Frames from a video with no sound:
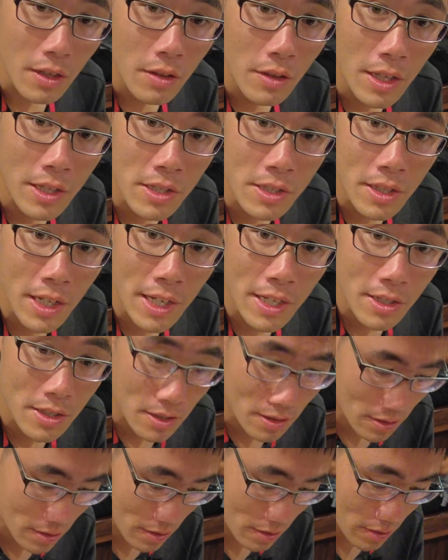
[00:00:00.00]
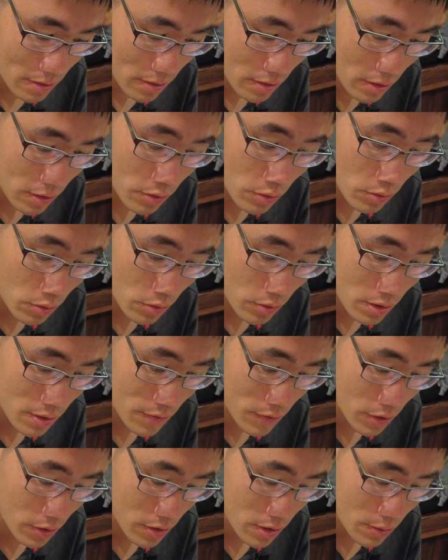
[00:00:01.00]
Let's taste the noodles
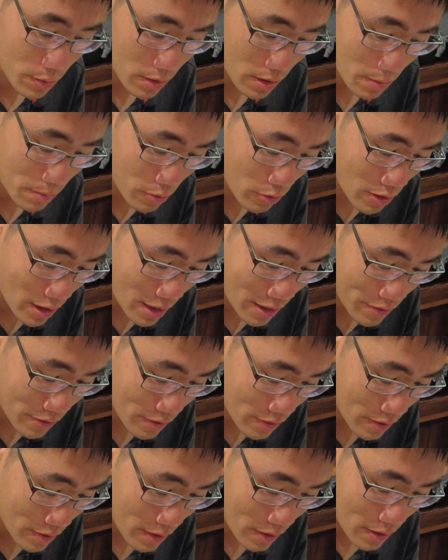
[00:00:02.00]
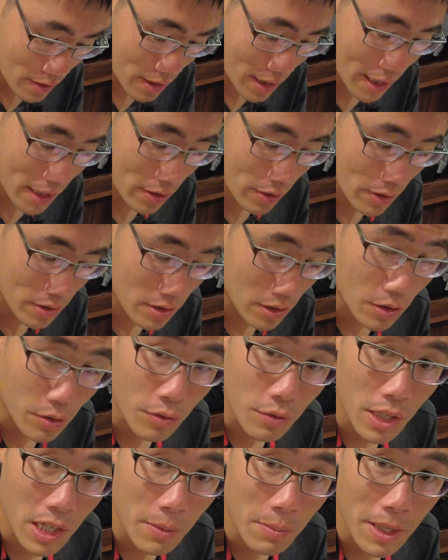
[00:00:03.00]
first with the broth. I know it's a
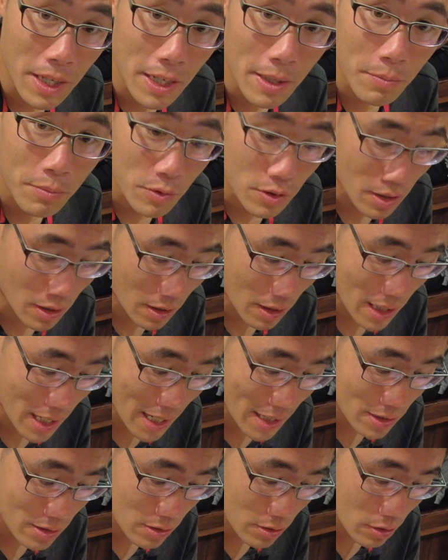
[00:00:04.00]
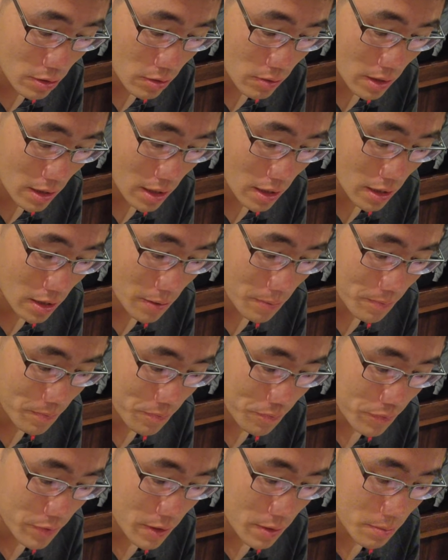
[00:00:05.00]
creamy tonkatsu
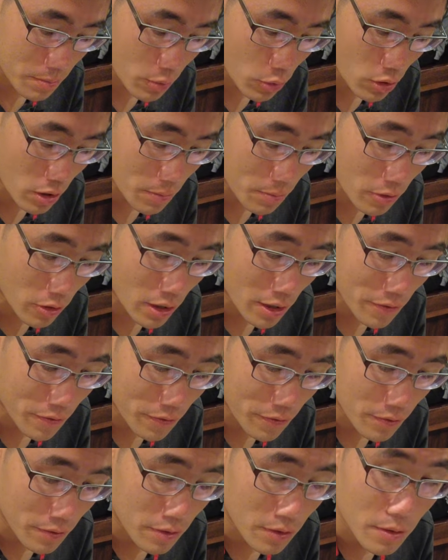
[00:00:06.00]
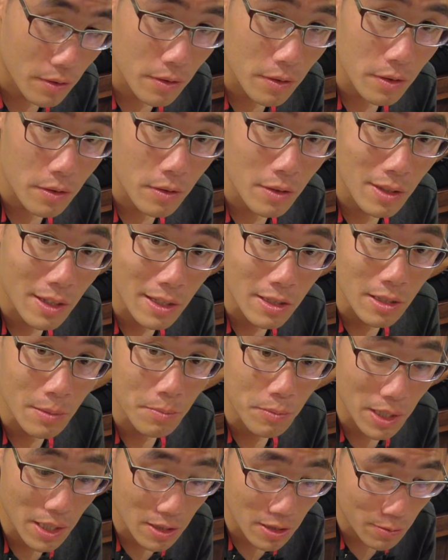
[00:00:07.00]
pork broth. Get some
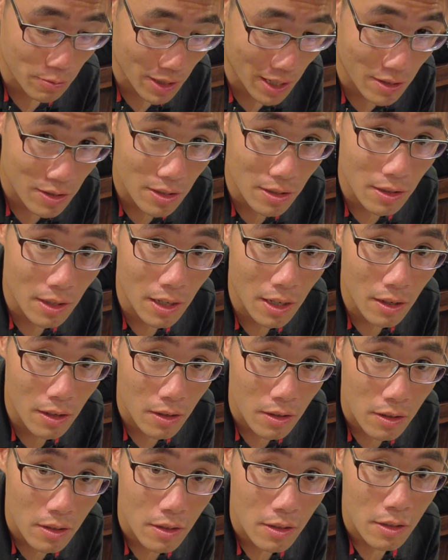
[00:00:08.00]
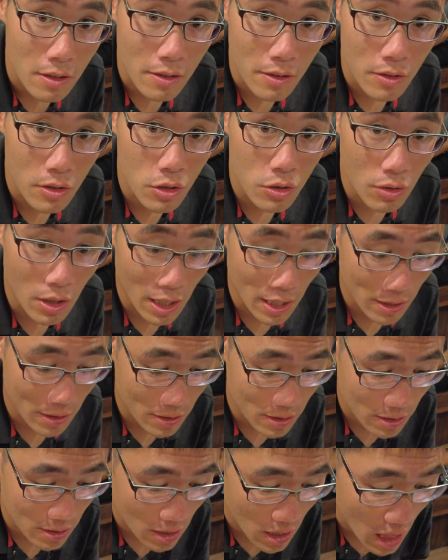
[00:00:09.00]
bean sprouts in there. Let's try
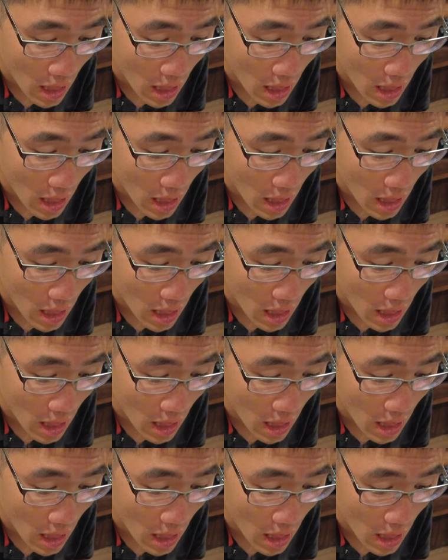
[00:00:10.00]
this.